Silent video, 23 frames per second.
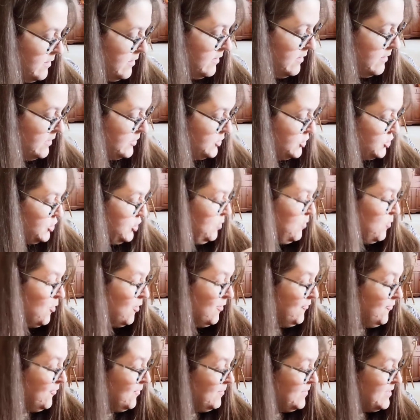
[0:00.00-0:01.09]
And two
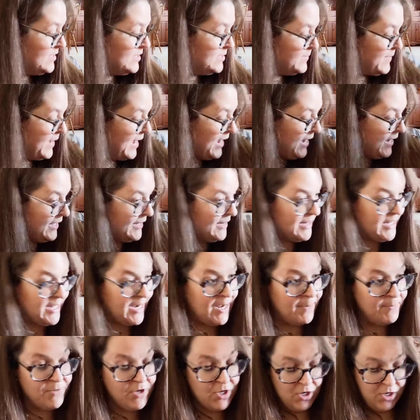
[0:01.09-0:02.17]
more from this bag, and then
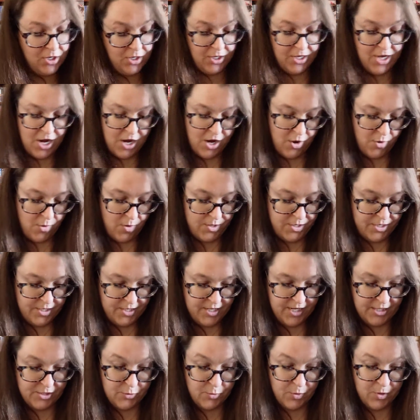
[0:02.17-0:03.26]
I'm done and can go on to the
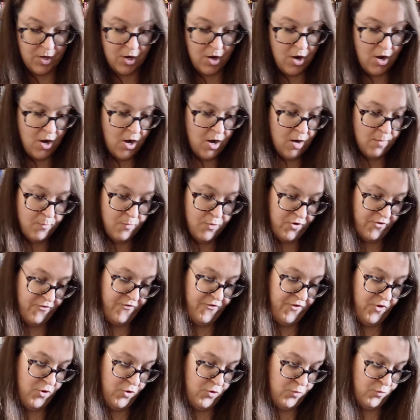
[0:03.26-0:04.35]
next one.
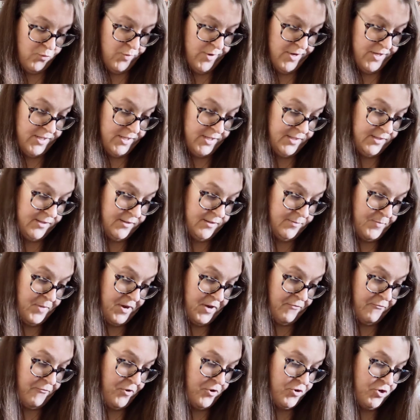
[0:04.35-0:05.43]
Preferred Risk
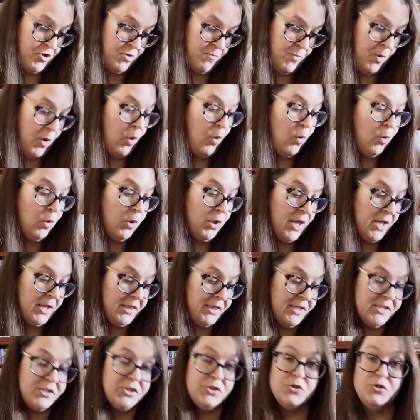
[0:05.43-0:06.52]
by Frederick Pohl
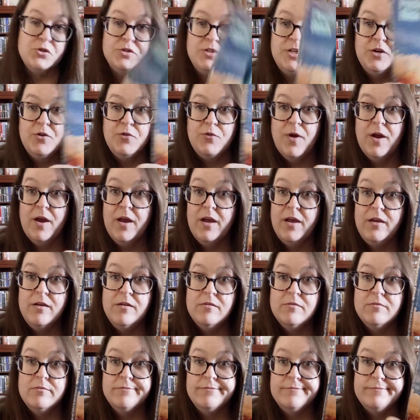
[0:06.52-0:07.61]
and Lester Del Rey.
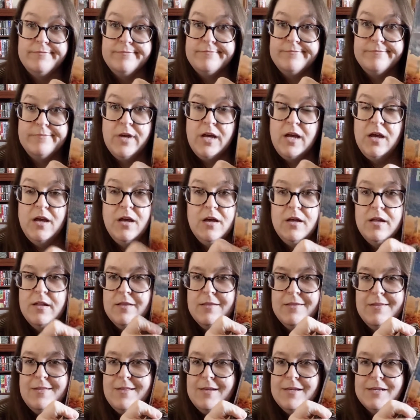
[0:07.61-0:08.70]

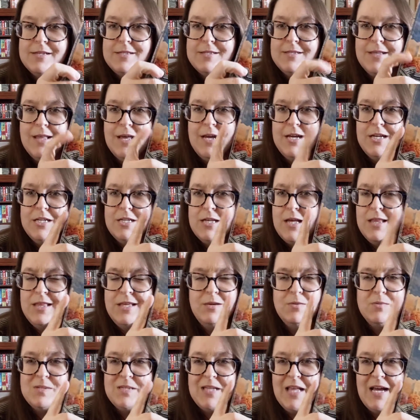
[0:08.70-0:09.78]
I think
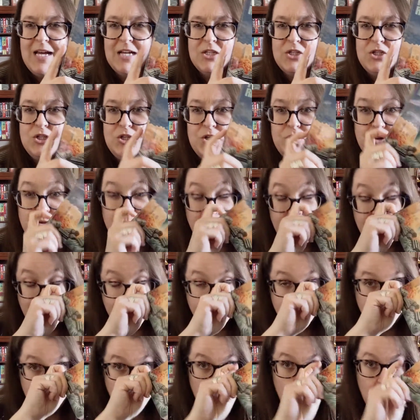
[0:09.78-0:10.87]
it was last year,
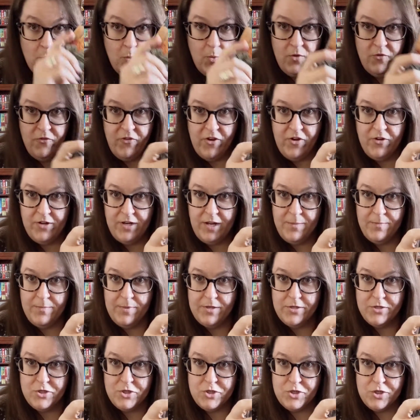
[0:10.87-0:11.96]
we found a
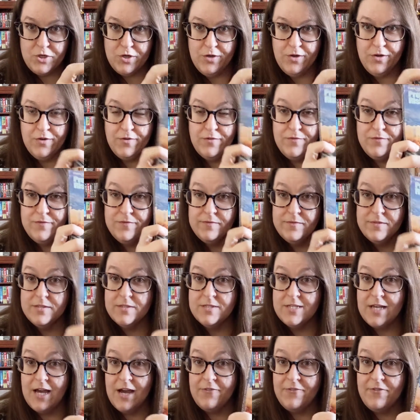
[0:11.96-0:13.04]
bunch of
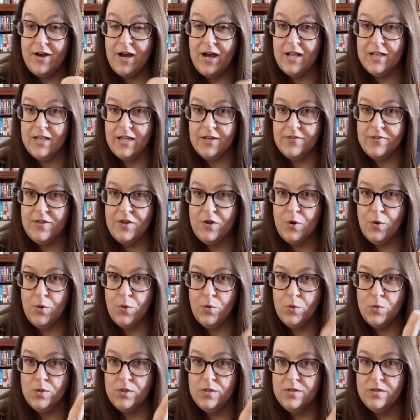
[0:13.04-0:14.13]
sci-fi, like the
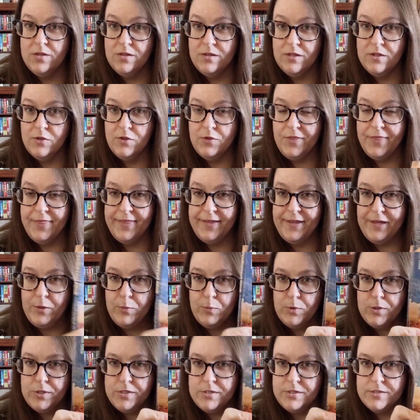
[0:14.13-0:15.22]
old little thin
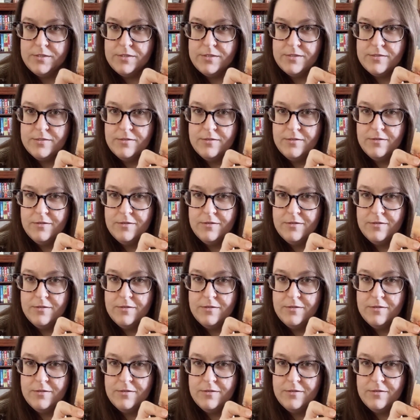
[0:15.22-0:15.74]
ones,